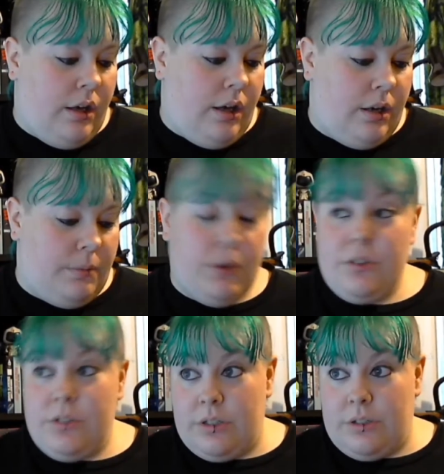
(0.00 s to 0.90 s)
On
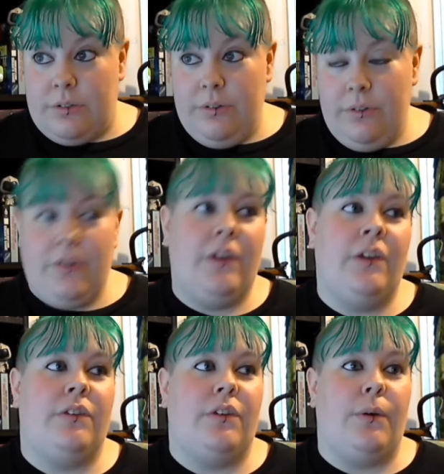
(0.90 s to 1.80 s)
to those.
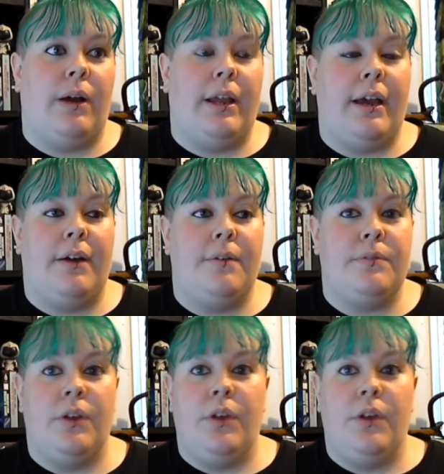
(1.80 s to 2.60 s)
So I have